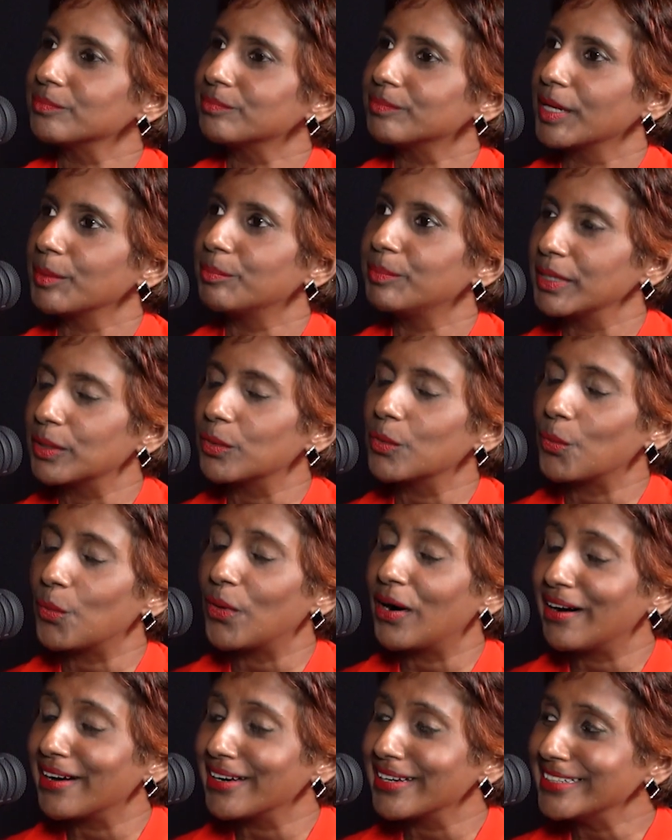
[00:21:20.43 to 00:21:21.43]
My big
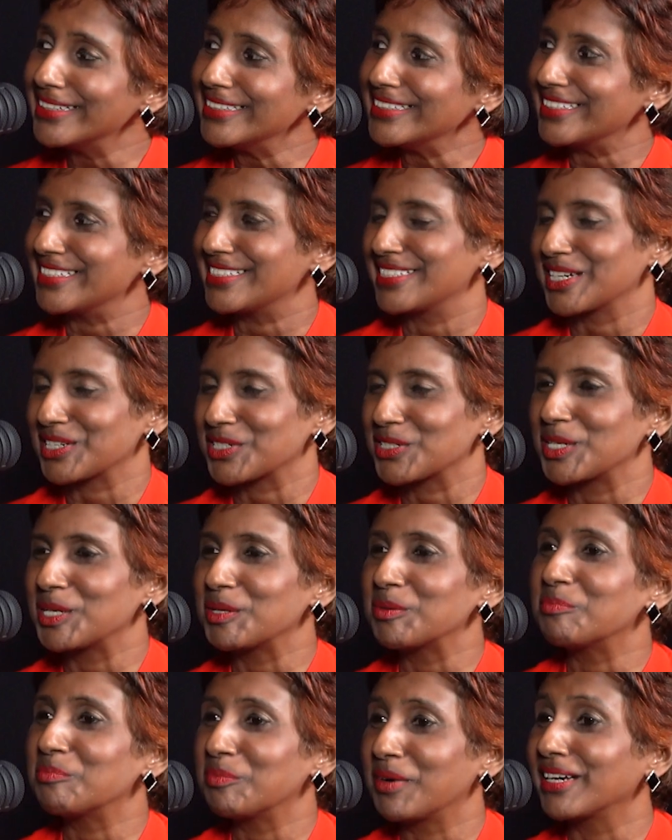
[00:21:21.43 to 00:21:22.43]
why is actually
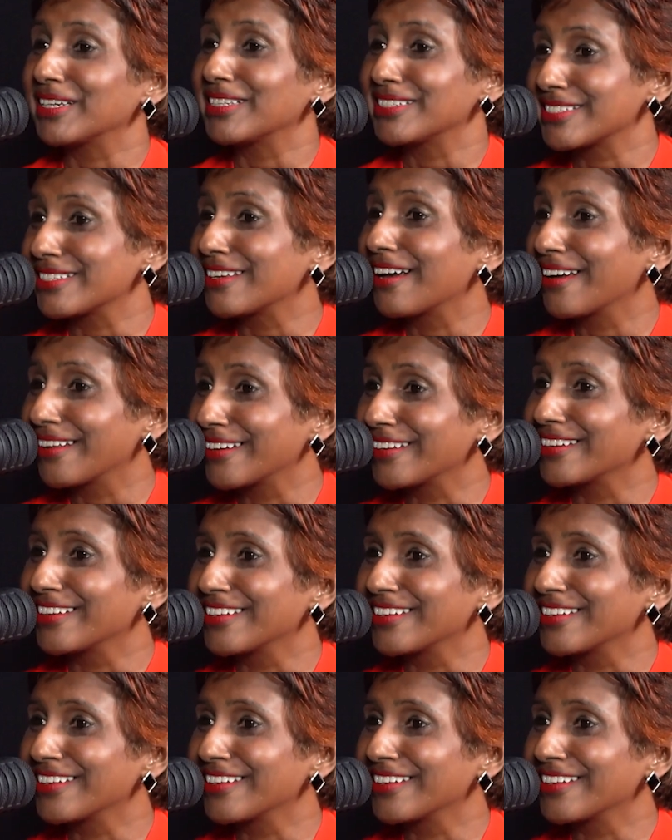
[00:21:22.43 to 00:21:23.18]
my son.